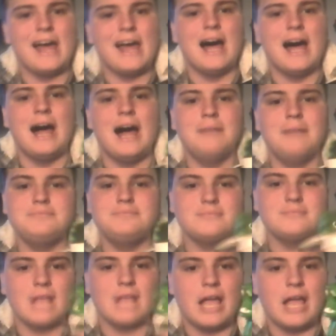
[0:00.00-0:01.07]

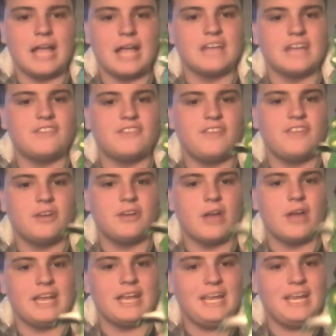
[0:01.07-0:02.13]
I got the figure
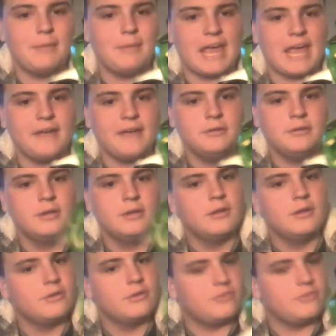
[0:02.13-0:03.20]
on eBay,
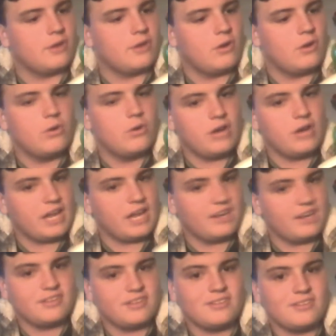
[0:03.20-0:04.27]
so
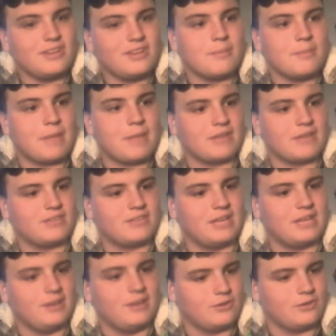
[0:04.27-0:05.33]
it isn't in the best
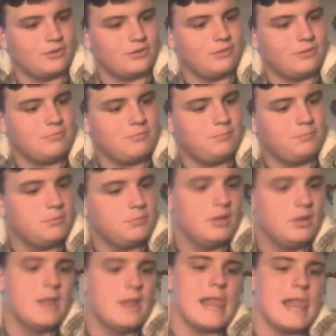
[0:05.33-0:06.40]
condition,
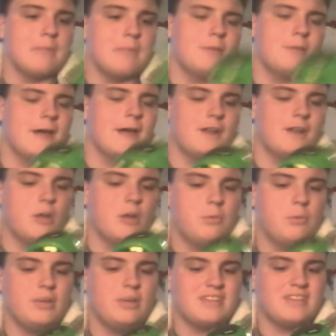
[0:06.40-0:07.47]
but I'll
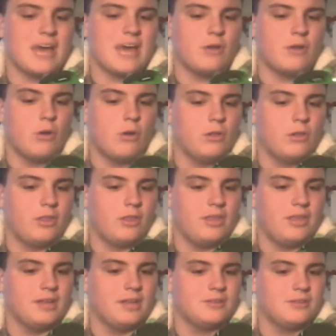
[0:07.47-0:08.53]
point out all the
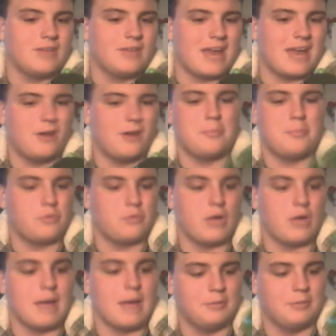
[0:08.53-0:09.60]
things that are
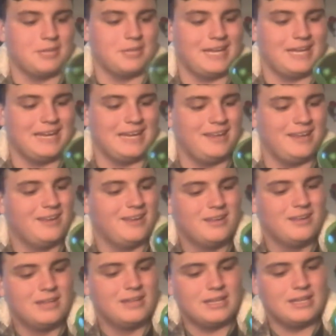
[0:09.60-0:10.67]
probably,
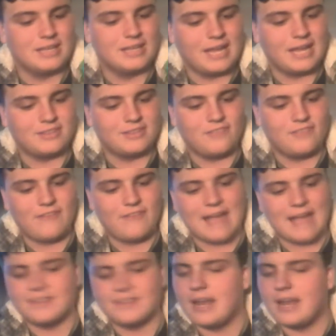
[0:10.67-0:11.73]
like the
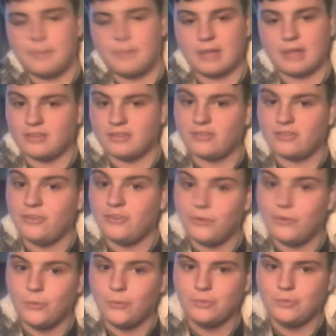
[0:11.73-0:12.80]
fact that I bought this
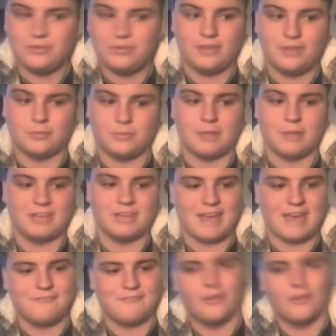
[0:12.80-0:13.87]
used, it's probably
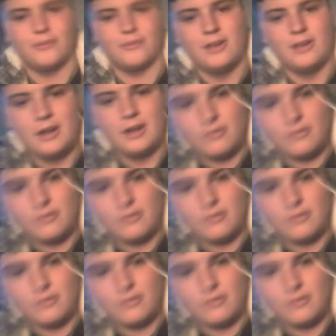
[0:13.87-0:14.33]
that fault.